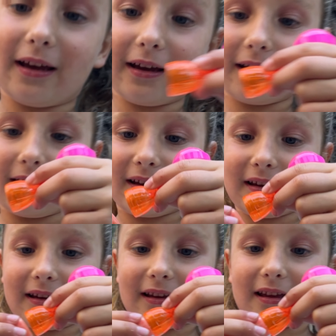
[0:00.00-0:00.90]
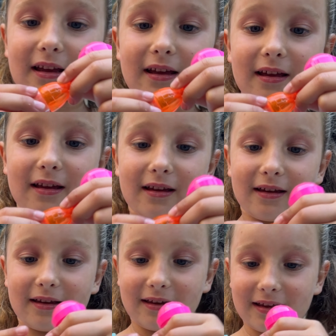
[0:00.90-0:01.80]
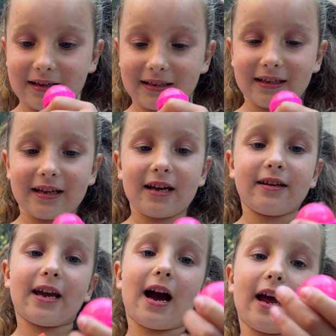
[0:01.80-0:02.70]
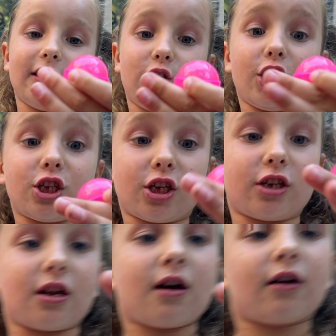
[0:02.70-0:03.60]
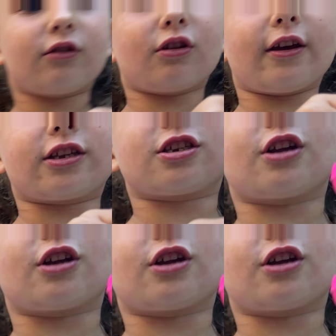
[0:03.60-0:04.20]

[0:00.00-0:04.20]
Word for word: it's a lipstick you have? And I'm Yeah, and this is... Can you show me?